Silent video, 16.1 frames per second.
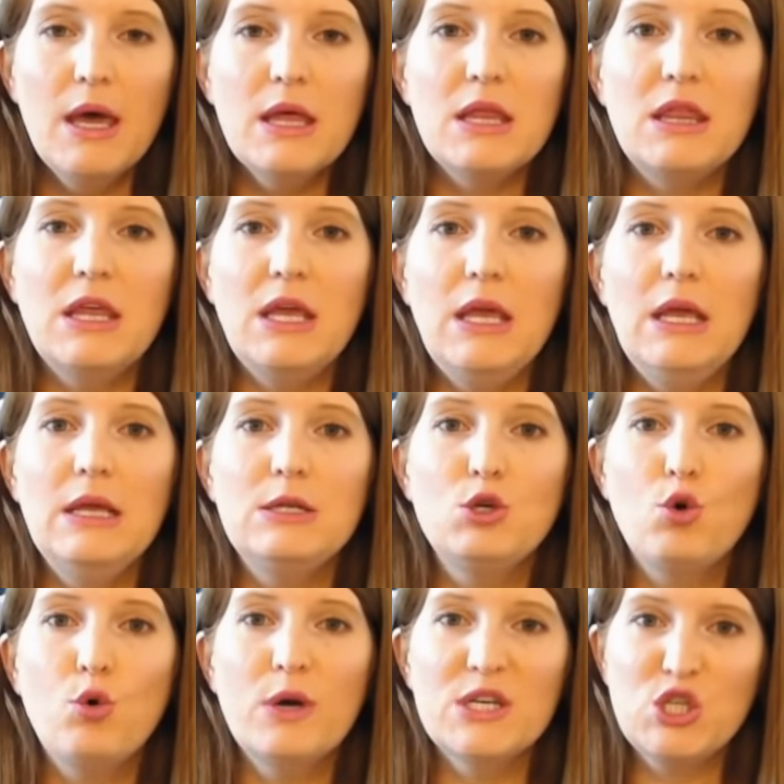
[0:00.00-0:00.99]
the
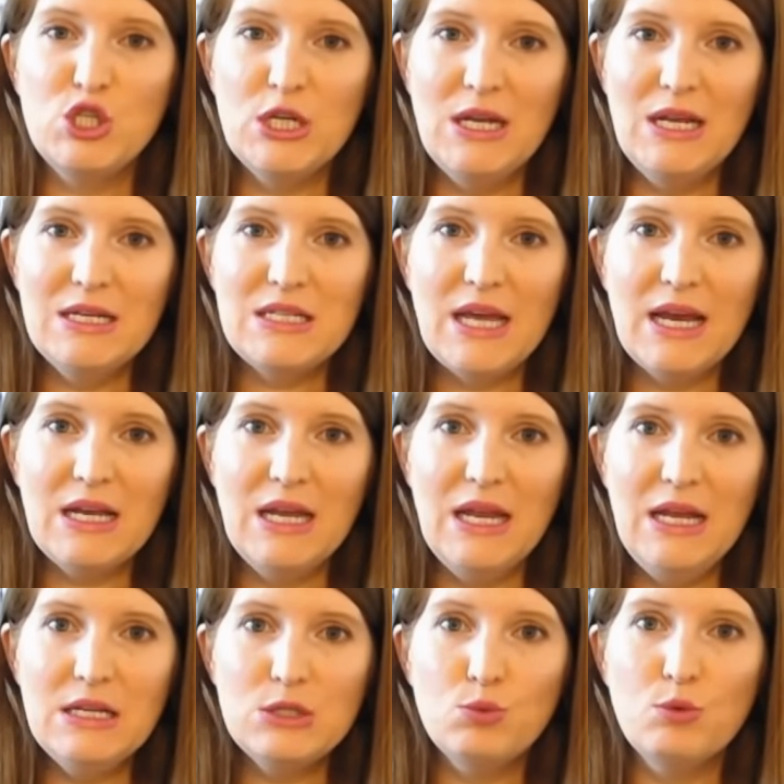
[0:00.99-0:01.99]
questioning
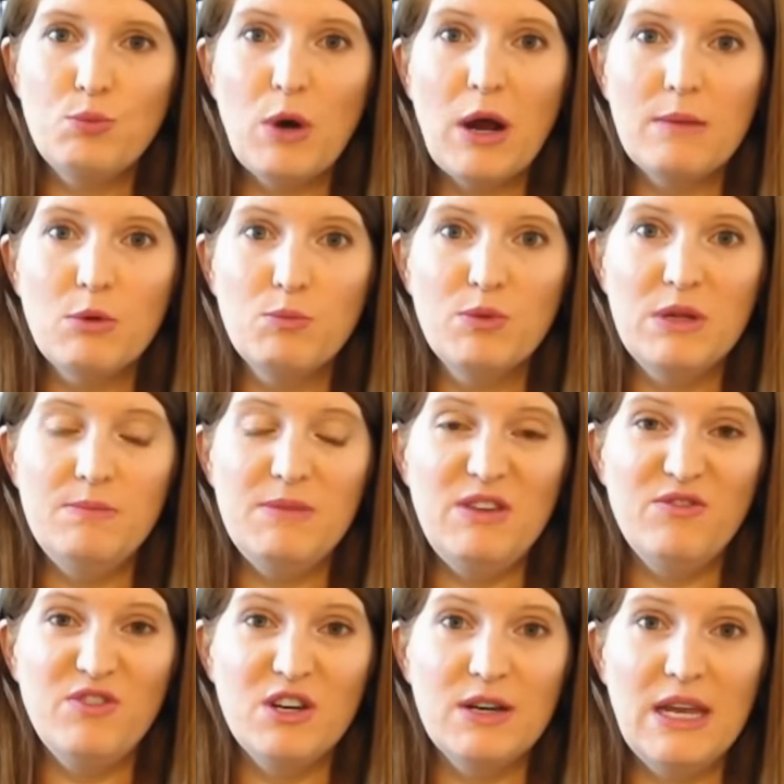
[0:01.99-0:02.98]
techniques would probably
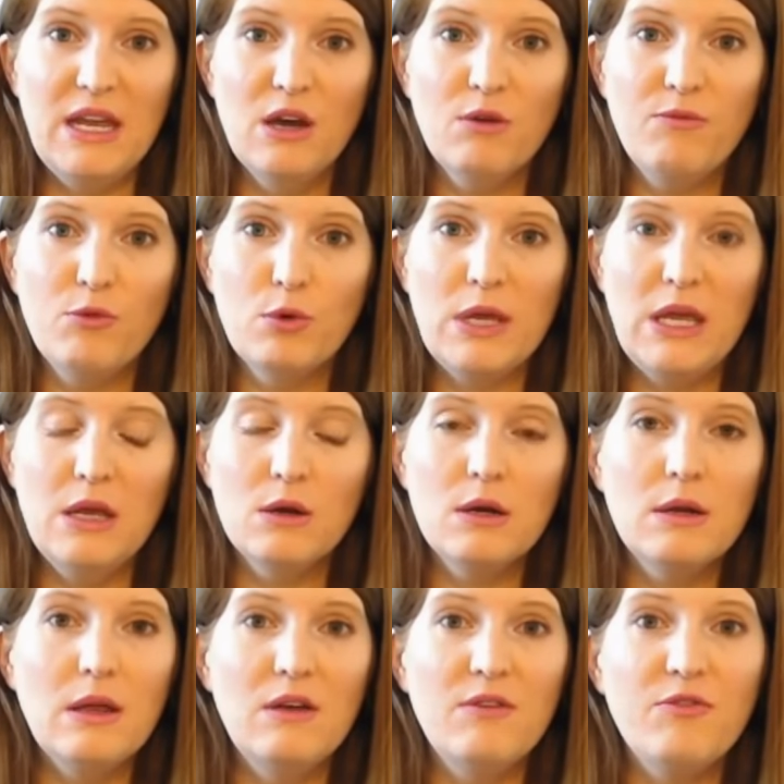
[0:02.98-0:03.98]
be very helpful
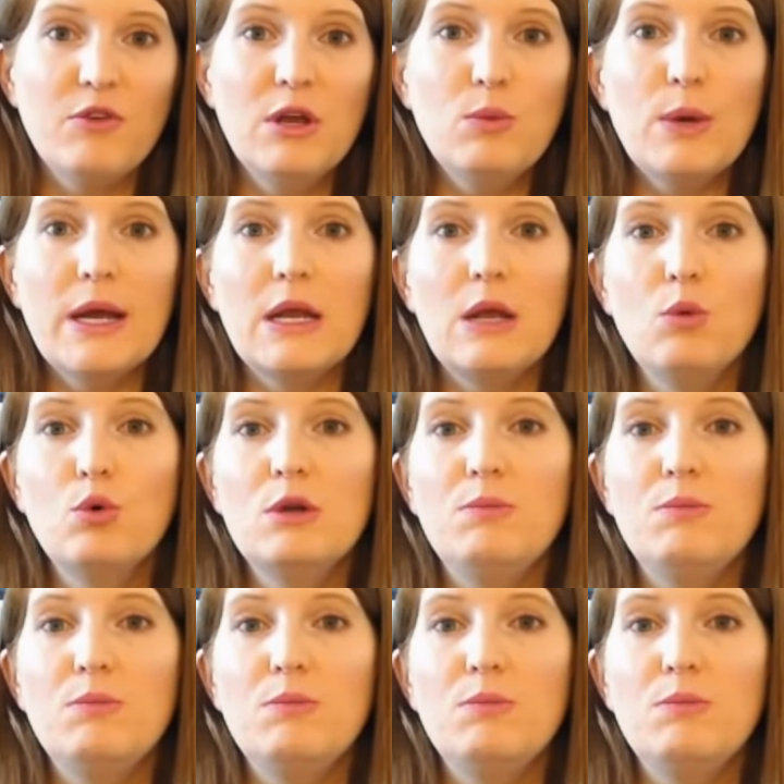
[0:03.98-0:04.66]
here, and free writing would